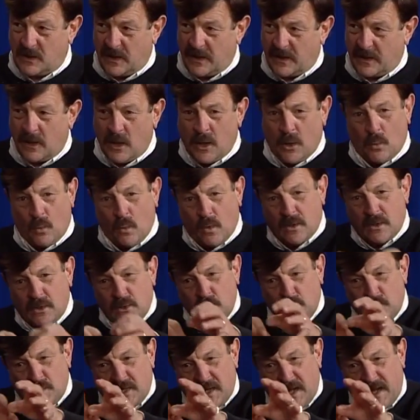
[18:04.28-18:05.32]
like? What can
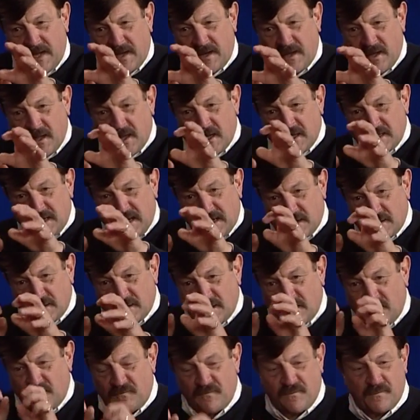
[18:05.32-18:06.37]
you take a
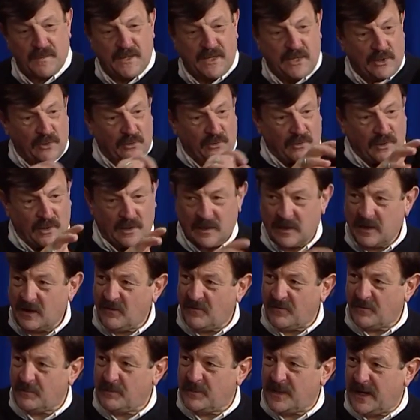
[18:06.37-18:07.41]
little from here and a little
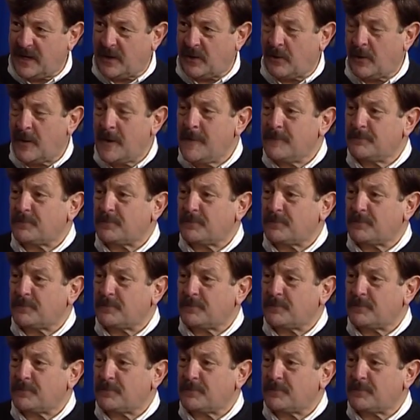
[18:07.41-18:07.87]
from there?